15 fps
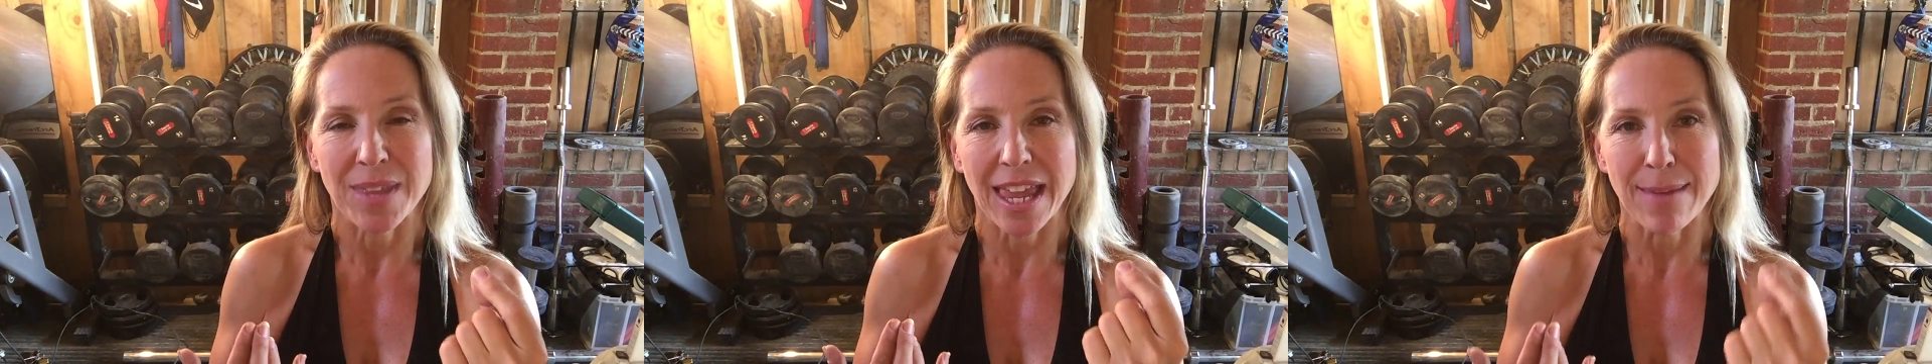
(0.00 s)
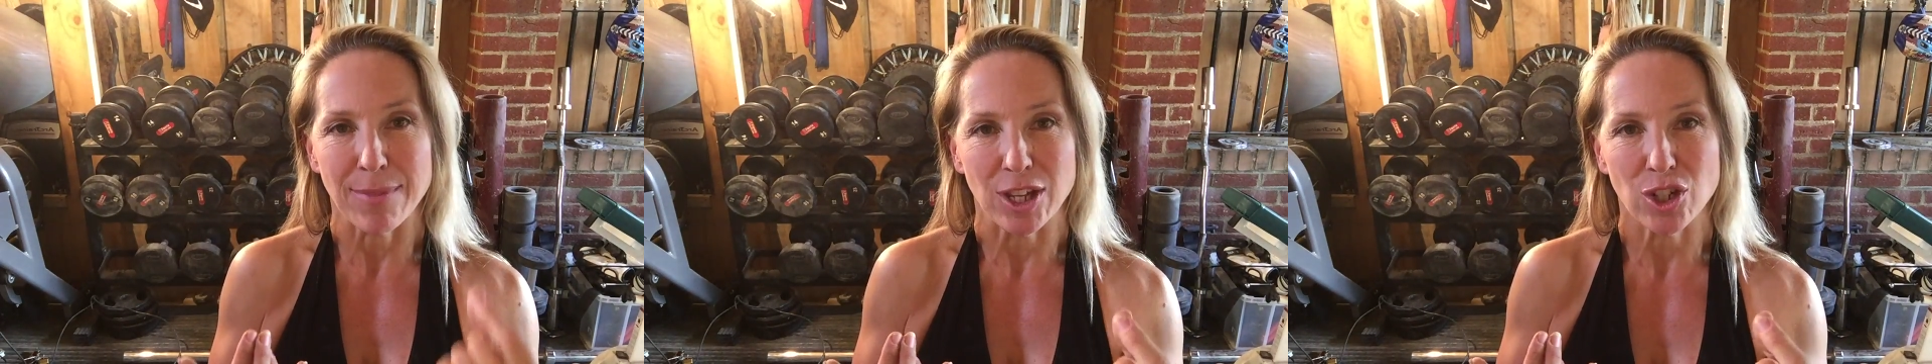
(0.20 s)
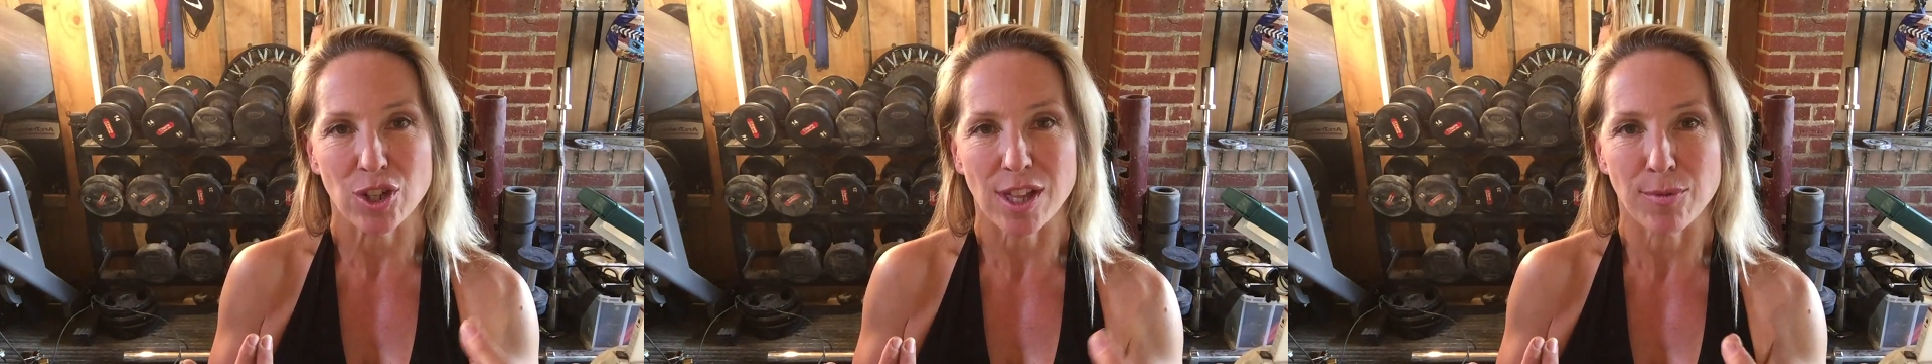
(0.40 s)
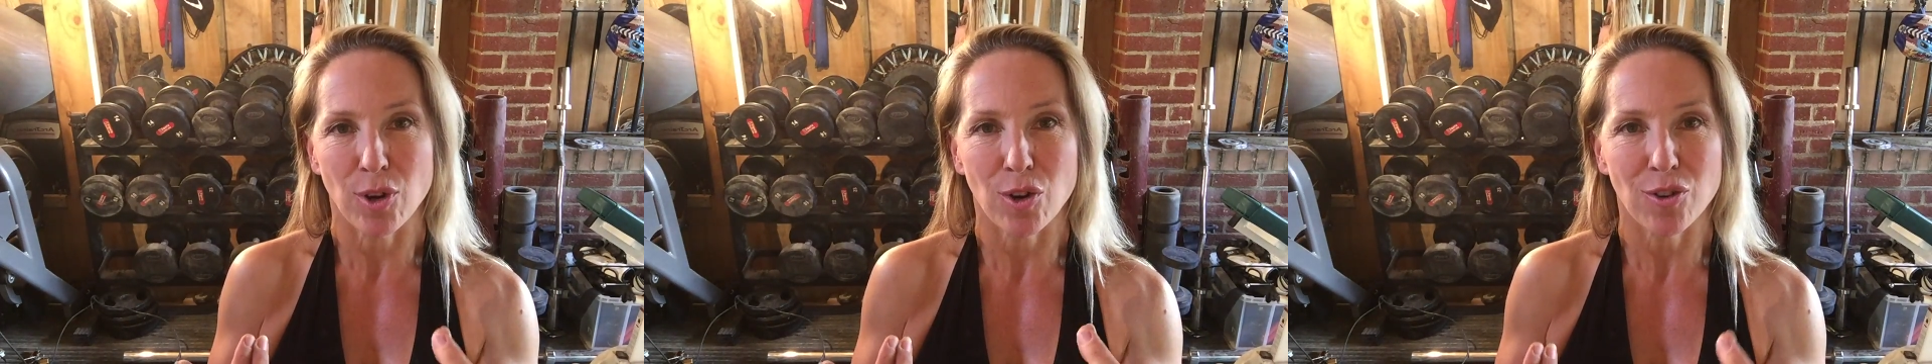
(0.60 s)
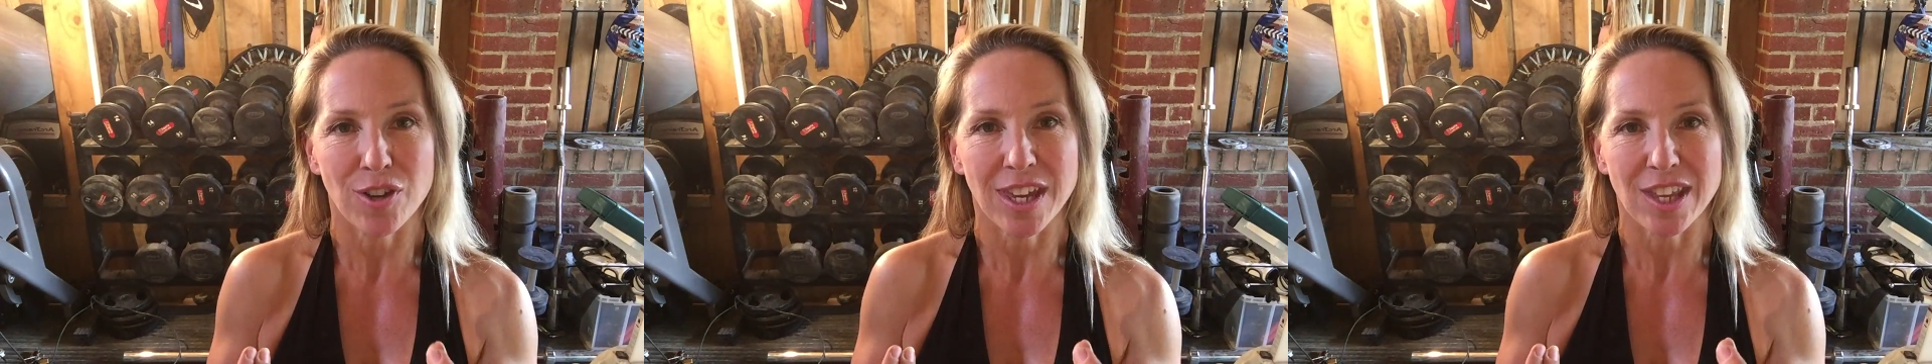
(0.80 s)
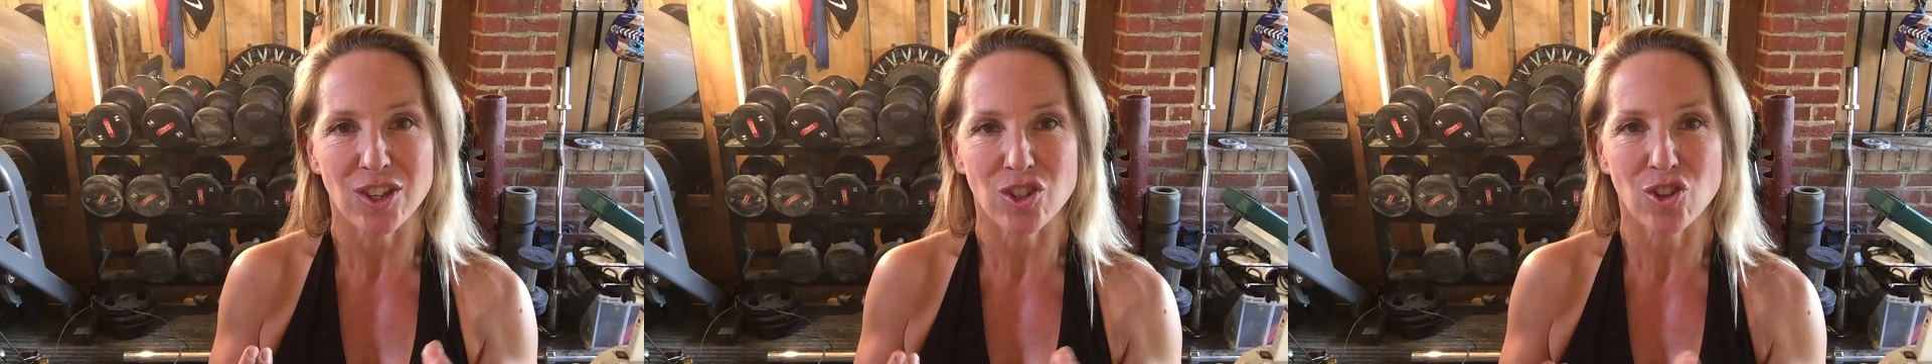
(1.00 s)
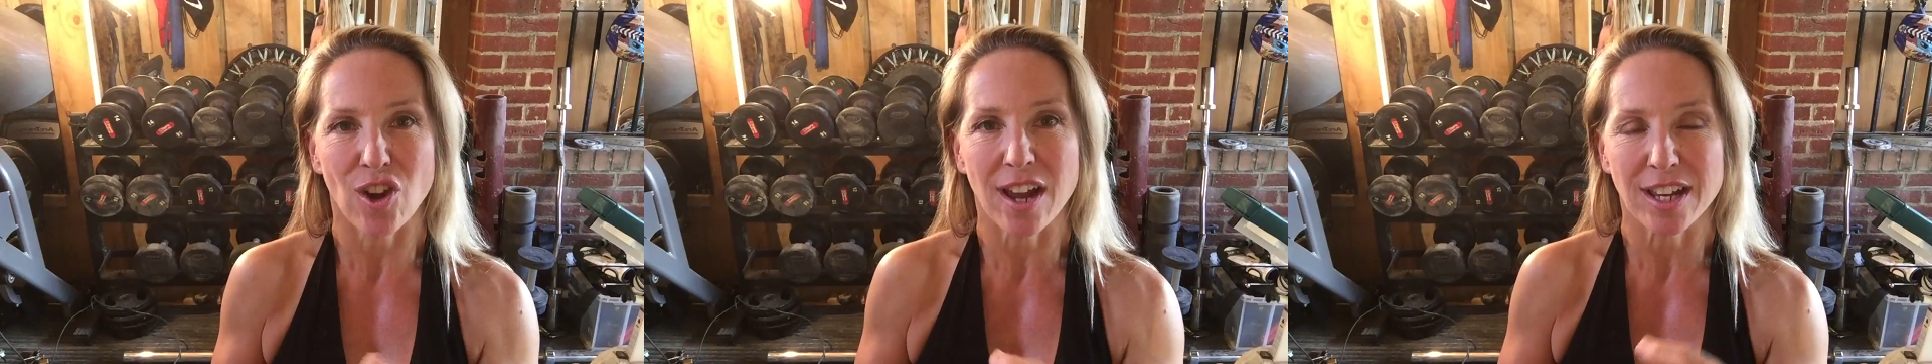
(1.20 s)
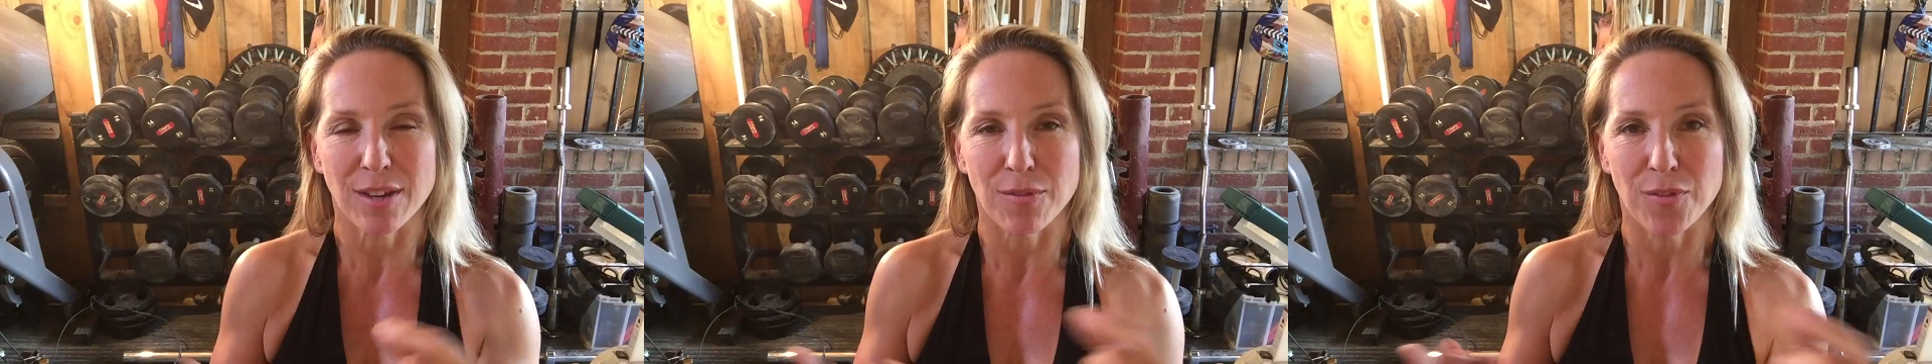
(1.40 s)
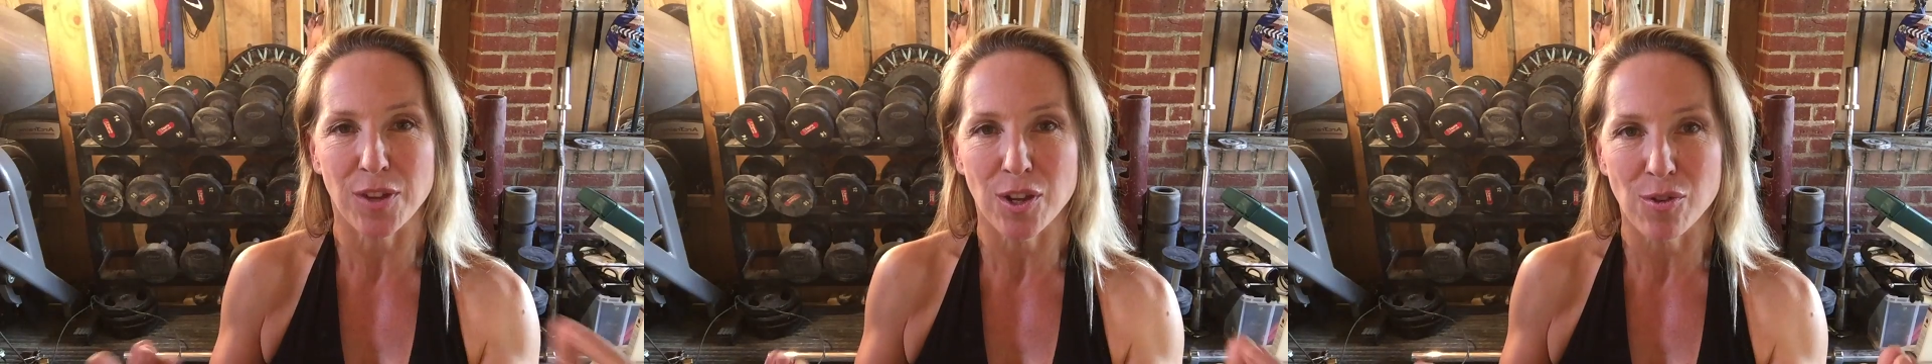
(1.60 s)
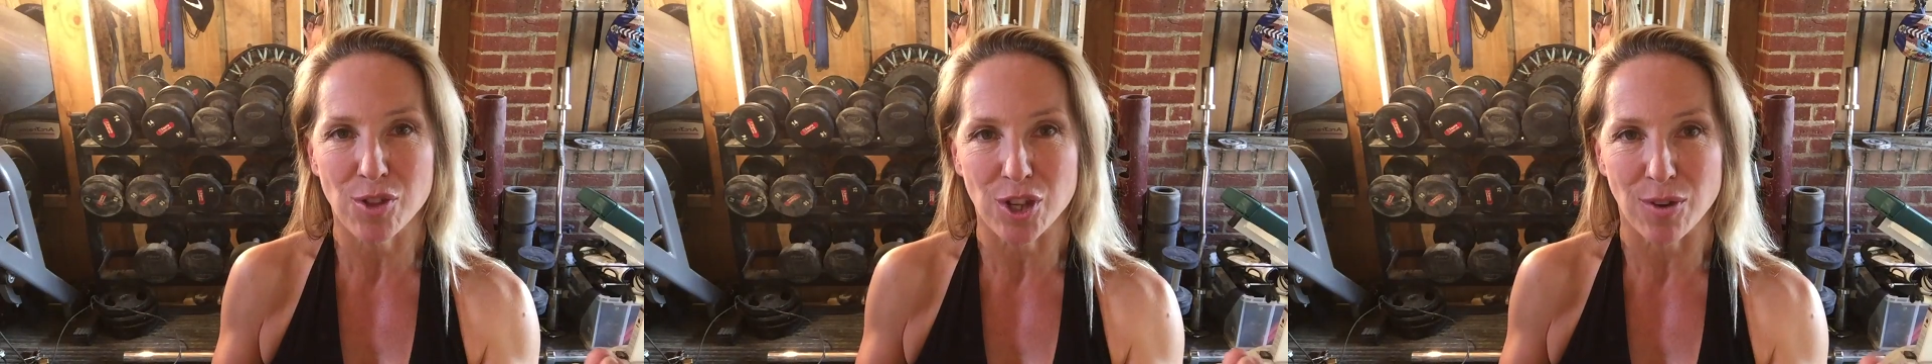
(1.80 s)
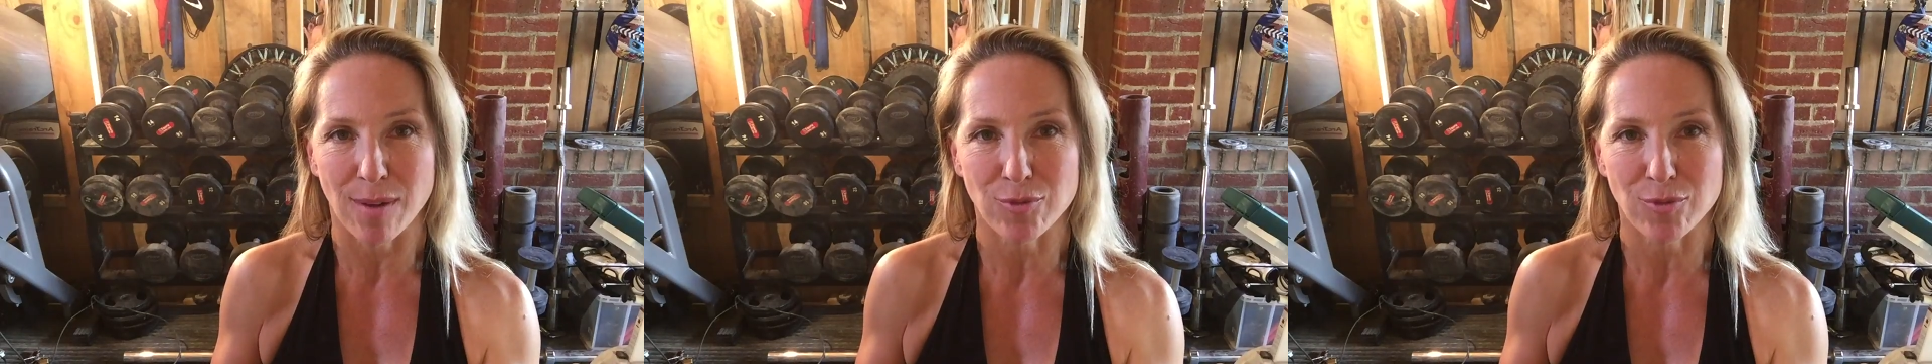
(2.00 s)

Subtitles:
image, because I'm not looking to try and confuse you.